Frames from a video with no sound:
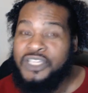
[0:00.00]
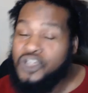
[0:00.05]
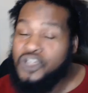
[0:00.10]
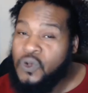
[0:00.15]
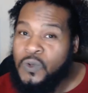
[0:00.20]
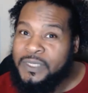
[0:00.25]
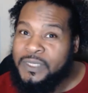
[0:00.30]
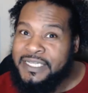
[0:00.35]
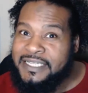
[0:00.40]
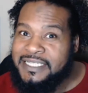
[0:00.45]

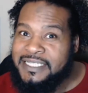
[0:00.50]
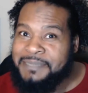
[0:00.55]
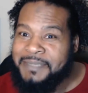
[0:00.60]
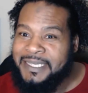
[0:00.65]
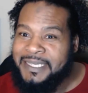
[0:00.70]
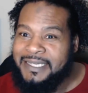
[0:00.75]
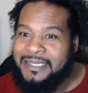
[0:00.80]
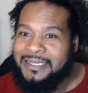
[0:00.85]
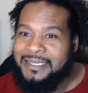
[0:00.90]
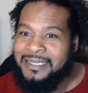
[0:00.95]
You know who didn't
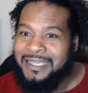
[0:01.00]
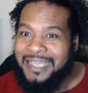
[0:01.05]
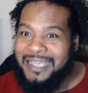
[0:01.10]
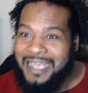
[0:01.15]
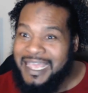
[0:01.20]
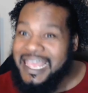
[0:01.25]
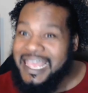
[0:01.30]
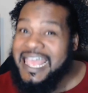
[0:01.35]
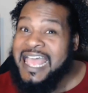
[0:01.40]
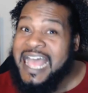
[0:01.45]
speak?
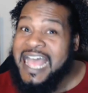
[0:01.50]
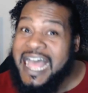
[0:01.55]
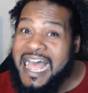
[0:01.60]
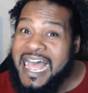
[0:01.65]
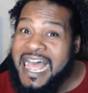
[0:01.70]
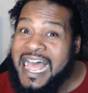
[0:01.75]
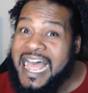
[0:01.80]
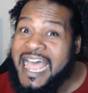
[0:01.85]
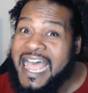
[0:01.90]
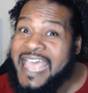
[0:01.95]

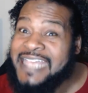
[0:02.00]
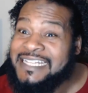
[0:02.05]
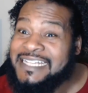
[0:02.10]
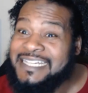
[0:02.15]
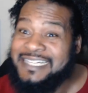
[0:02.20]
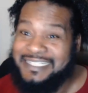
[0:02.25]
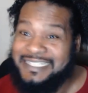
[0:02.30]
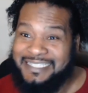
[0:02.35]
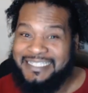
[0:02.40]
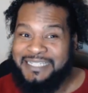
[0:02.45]
I
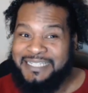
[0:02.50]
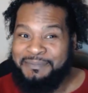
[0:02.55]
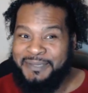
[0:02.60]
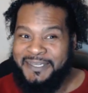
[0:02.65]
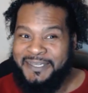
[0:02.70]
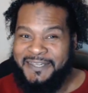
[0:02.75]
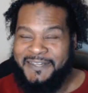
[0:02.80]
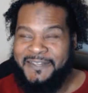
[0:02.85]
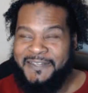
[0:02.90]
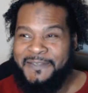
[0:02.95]
didn't
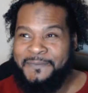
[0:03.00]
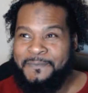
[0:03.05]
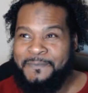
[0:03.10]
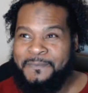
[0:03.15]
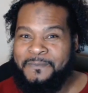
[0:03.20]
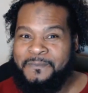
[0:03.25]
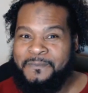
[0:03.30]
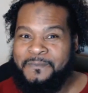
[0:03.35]
speak.